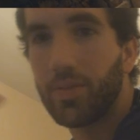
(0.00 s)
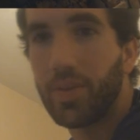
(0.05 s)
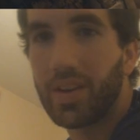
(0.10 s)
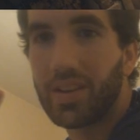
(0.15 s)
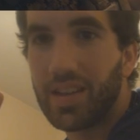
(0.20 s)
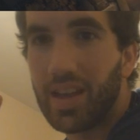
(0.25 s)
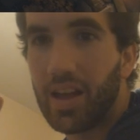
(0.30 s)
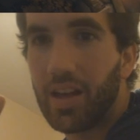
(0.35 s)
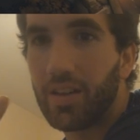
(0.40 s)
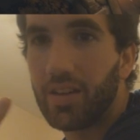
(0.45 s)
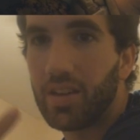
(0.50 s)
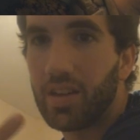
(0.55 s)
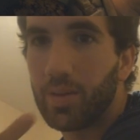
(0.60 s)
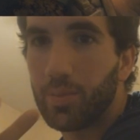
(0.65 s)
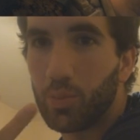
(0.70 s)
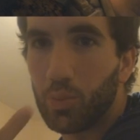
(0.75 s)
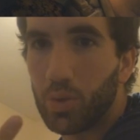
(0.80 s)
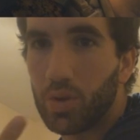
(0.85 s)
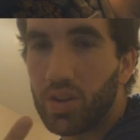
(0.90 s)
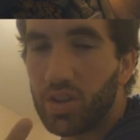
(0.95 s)
and vitality
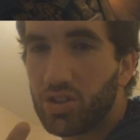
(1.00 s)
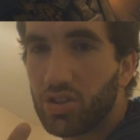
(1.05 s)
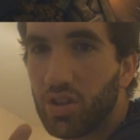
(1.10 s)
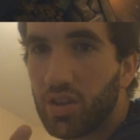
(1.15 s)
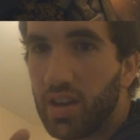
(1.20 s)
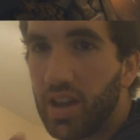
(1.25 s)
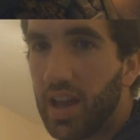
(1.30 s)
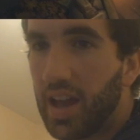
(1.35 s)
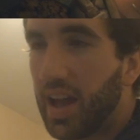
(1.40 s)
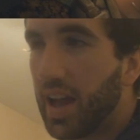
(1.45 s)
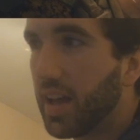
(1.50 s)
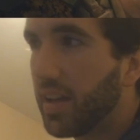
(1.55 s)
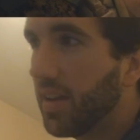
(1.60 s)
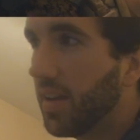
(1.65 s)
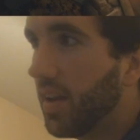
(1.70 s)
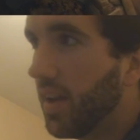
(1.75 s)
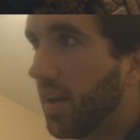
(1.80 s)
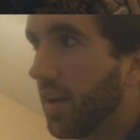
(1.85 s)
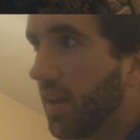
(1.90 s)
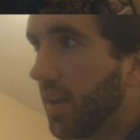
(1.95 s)
I'm really trying to add,
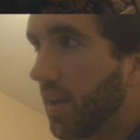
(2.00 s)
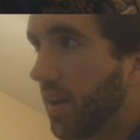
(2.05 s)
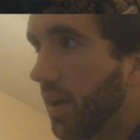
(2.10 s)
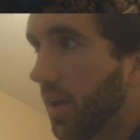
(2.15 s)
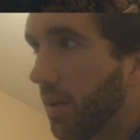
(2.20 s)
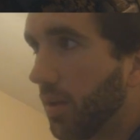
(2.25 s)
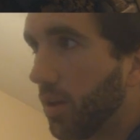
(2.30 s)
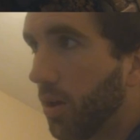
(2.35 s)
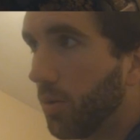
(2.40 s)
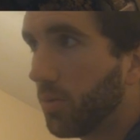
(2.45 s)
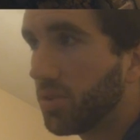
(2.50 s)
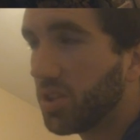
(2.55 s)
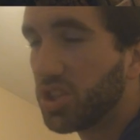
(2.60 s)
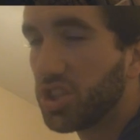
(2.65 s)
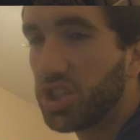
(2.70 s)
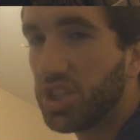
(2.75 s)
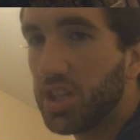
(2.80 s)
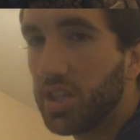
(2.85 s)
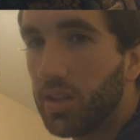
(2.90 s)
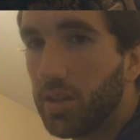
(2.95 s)
along with a
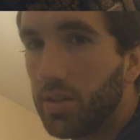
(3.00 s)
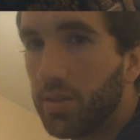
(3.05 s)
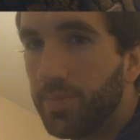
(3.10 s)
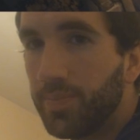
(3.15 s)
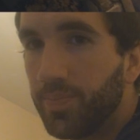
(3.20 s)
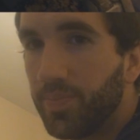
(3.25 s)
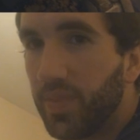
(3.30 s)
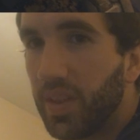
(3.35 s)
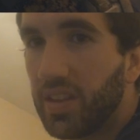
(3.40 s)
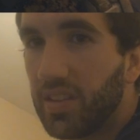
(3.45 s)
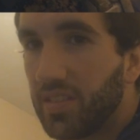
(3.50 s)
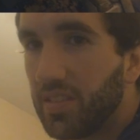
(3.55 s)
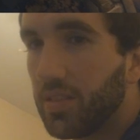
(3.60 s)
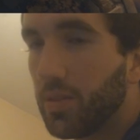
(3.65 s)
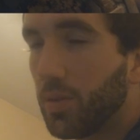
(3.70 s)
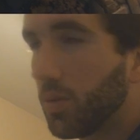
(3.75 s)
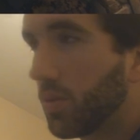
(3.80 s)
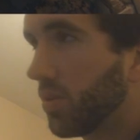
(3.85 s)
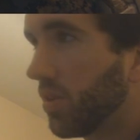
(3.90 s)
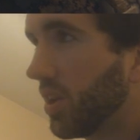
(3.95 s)
shield that's
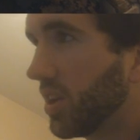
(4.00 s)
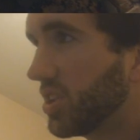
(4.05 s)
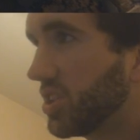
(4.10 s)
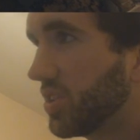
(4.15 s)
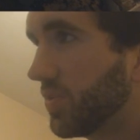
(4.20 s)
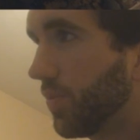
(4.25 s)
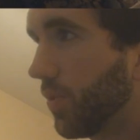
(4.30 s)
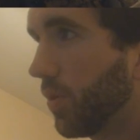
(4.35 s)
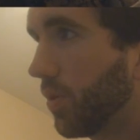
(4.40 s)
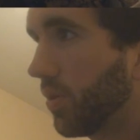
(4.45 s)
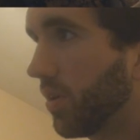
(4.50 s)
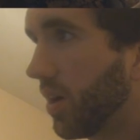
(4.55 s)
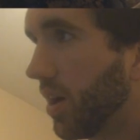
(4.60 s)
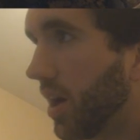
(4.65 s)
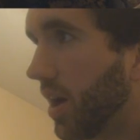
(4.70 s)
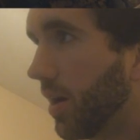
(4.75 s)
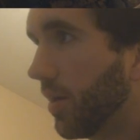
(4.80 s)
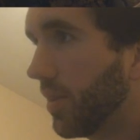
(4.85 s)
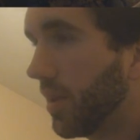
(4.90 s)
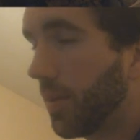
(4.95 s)
so clutch for
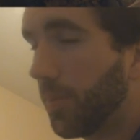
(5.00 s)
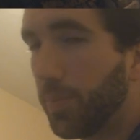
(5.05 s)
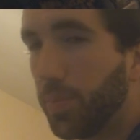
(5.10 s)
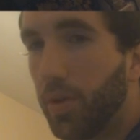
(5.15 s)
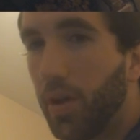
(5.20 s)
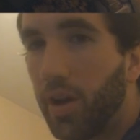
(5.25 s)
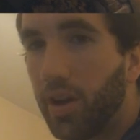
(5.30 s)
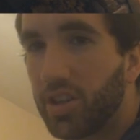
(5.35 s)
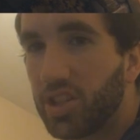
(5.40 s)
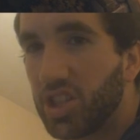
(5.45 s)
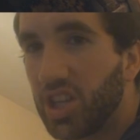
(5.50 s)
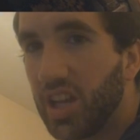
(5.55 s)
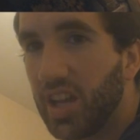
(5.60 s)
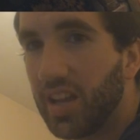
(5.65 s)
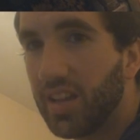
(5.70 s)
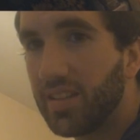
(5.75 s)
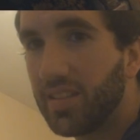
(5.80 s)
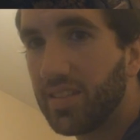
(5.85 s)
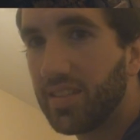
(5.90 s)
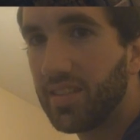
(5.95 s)
that block
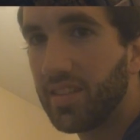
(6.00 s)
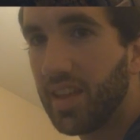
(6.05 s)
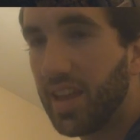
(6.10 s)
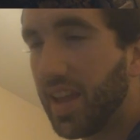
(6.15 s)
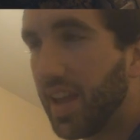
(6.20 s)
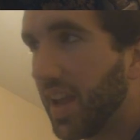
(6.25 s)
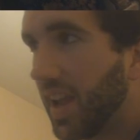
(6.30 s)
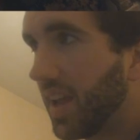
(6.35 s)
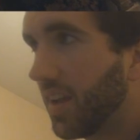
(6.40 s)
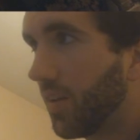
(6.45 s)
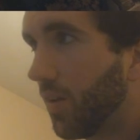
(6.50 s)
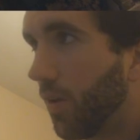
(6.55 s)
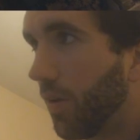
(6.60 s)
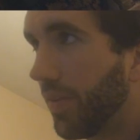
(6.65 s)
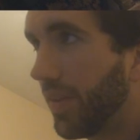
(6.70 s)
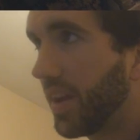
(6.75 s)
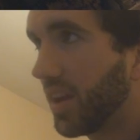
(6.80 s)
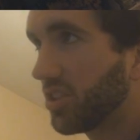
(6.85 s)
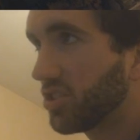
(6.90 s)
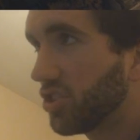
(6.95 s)
chance and all
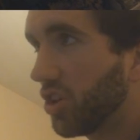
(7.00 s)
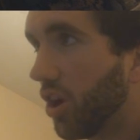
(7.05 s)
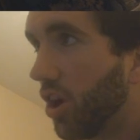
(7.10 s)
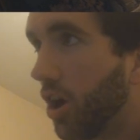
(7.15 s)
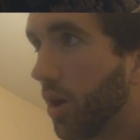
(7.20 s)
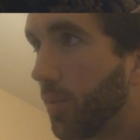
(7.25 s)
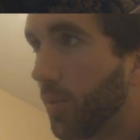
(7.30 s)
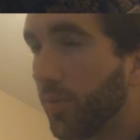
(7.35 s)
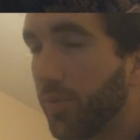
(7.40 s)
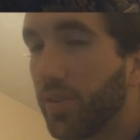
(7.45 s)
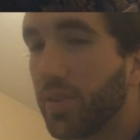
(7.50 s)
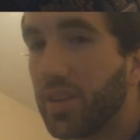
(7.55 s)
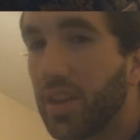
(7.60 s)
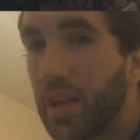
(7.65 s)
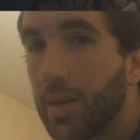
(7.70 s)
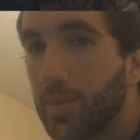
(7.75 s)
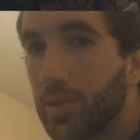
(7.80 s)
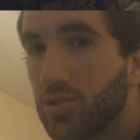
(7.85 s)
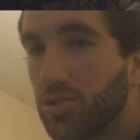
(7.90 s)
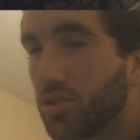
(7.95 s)
that extra armor for
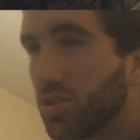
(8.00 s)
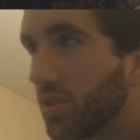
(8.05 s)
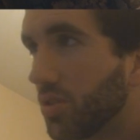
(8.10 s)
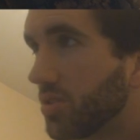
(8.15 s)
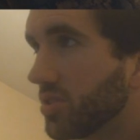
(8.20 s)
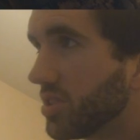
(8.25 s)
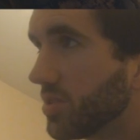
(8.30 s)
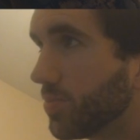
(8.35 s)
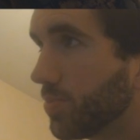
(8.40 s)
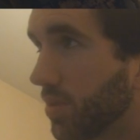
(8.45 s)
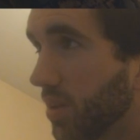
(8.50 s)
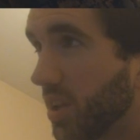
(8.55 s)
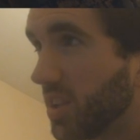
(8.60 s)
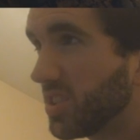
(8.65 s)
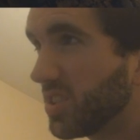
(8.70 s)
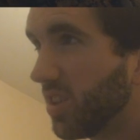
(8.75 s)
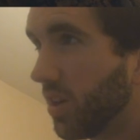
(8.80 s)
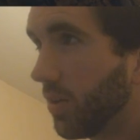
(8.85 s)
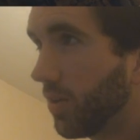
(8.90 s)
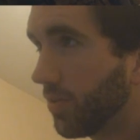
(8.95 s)
damage reduced,
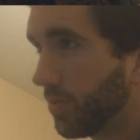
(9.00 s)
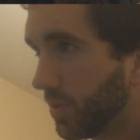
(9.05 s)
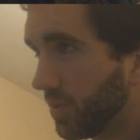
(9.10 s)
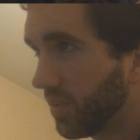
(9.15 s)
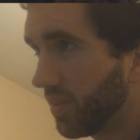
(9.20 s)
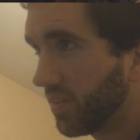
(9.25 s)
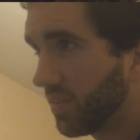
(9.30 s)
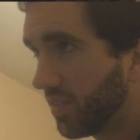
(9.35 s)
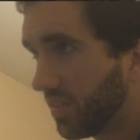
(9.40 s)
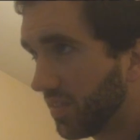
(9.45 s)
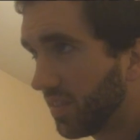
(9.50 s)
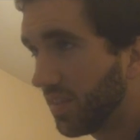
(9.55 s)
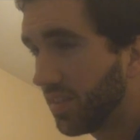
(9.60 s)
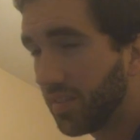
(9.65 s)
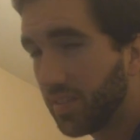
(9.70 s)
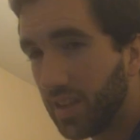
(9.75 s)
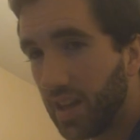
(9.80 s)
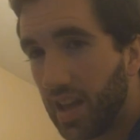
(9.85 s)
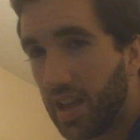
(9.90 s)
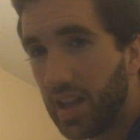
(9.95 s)
plus all those
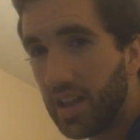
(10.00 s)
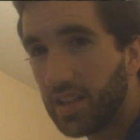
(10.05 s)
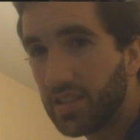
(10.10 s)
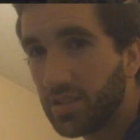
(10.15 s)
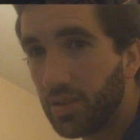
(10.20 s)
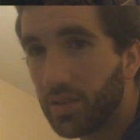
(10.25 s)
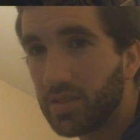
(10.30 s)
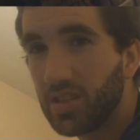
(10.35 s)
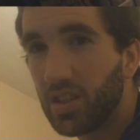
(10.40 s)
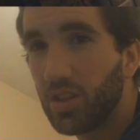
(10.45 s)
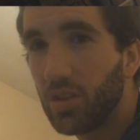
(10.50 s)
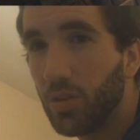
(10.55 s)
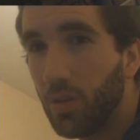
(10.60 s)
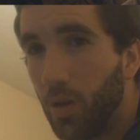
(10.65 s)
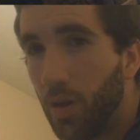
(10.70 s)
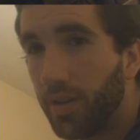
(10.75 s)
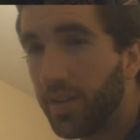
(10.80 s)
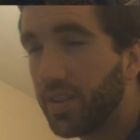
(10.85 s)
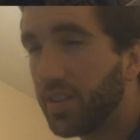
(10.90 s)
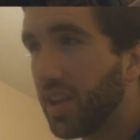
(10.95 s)
resistances. So it's a
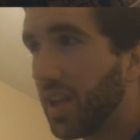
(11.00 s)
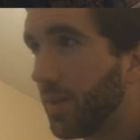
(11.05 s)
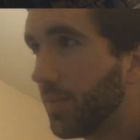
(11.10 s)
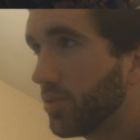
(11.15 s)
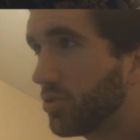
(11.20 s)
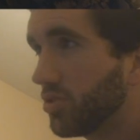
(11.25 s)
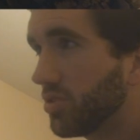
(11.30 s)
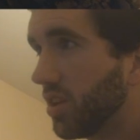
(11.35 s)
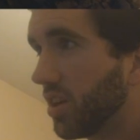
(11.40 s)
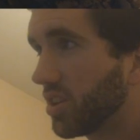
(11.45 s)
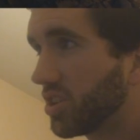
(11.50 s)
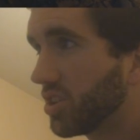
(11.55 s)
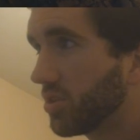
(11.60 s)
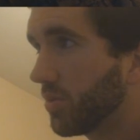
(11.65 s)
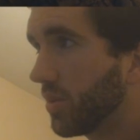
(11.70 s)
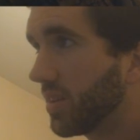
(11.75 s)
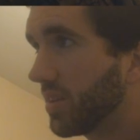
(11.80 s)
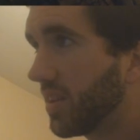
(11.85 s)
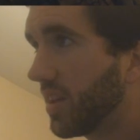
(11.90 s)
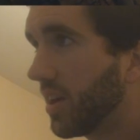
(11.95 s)
lot of damage
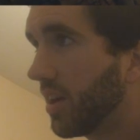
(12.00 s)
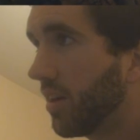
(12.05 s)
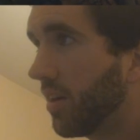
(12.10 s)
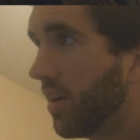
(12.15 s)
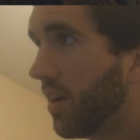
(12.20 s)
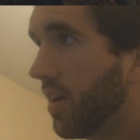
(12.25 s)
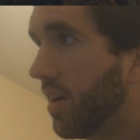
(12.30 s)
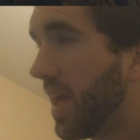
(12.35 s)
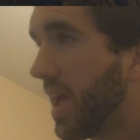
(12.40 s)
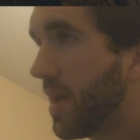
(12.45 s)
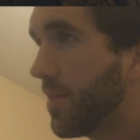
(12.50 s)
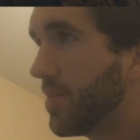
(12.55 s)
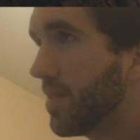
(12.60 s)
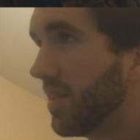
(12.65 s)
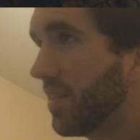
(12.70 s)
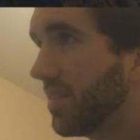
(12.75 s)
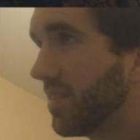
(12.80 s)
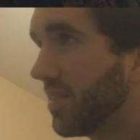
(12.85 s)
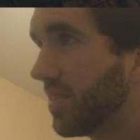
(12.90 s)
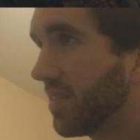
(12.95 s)
reduction right there.
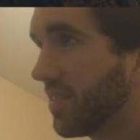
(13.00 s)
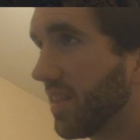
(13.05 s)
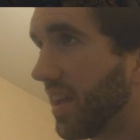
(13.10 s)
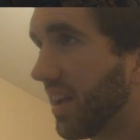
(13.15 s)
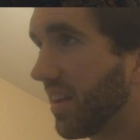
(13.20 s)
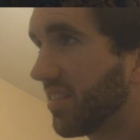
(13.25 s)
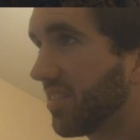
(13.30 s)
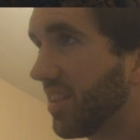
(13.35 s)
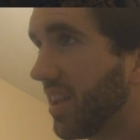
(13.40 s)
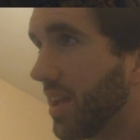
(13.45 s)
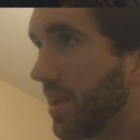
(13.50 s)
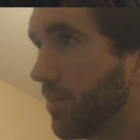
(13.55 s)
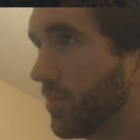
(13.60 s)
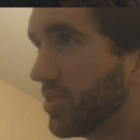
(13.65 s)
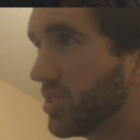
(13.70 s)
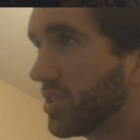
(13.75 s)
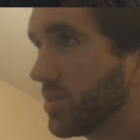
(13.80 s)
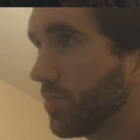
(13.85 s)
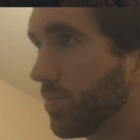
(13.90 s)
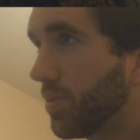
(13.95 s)
Amulets the exact same,
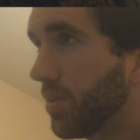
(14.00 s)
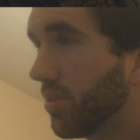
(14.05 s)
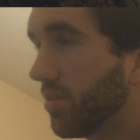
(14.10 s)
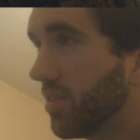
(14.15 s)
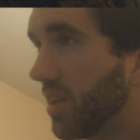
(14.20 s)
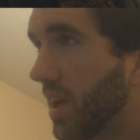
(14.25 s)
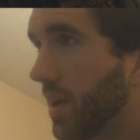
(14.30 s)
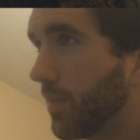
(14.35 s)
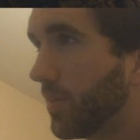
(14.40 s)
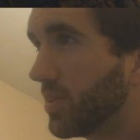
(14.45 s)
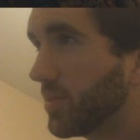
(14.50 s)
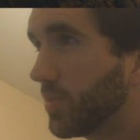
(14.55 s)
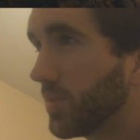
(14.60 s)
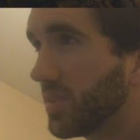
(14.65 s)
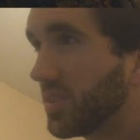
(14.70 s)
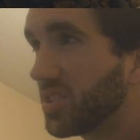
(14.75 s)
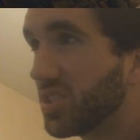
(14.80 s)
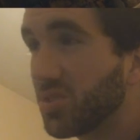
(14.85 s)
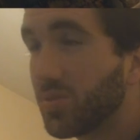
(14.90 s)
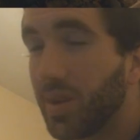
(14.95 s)
it's just pure damage,
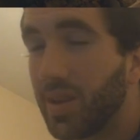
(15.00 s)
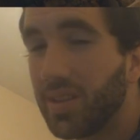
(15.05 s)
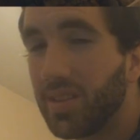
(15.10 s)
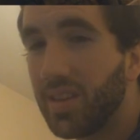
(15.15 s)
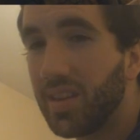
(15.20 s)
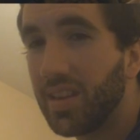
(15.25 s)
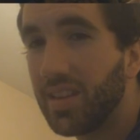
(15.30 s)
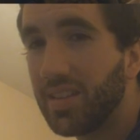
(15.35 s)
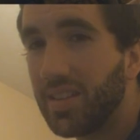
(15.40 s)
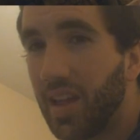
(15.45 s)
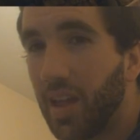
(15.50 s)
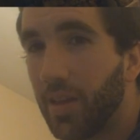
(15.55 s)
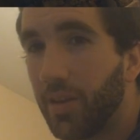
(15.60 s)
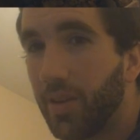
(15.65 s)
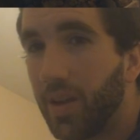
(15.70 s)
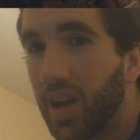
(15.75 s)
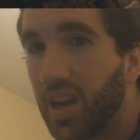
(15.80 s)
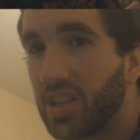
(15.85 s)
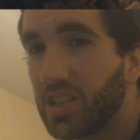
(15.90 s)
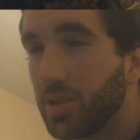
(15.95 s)
but the strength and intel
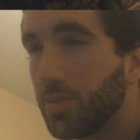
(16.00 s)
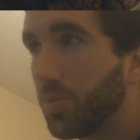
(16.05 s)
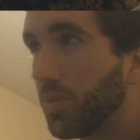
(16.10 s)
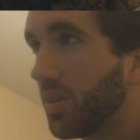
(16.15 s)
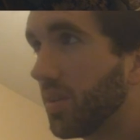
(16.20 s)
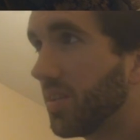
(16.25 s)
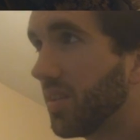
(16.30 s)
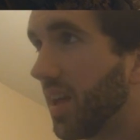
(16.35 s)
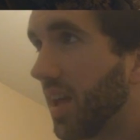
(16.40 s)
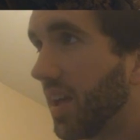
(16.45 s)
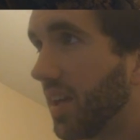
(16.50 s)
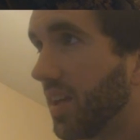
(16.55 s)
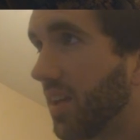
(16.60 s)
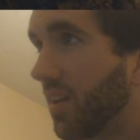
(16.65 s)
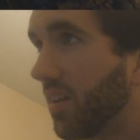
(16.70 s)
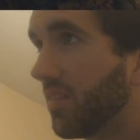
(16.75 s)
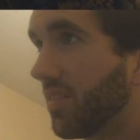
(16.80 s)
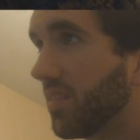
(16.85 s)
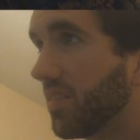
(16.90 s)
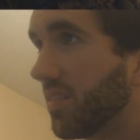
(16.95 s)
are actually pretty
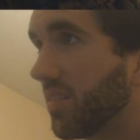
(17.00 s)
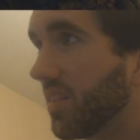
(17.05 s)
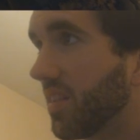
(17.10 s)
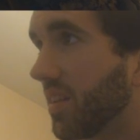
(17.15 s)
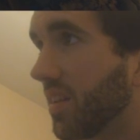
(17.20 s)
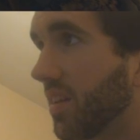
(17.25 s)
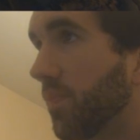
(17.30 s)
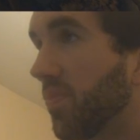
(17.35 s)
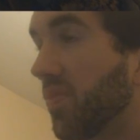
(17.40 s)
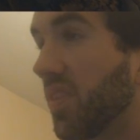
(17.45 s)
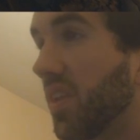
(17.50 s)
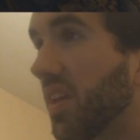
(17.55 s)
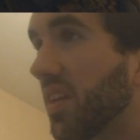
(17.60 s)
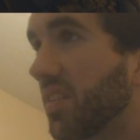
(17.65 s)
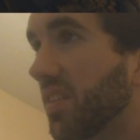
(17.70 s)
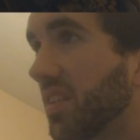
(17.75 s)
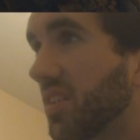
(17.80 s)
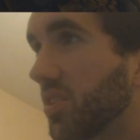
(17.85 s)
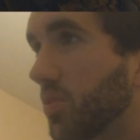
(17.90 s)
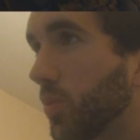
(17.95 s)
tanky on this thing.
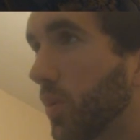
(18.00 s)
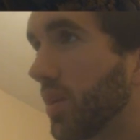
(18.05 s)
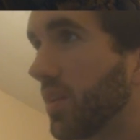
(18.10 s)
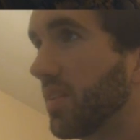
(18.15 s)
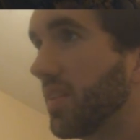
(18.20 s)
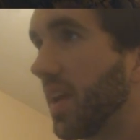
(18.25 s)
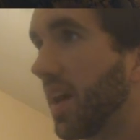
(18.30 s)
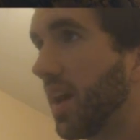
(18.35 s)
This I just went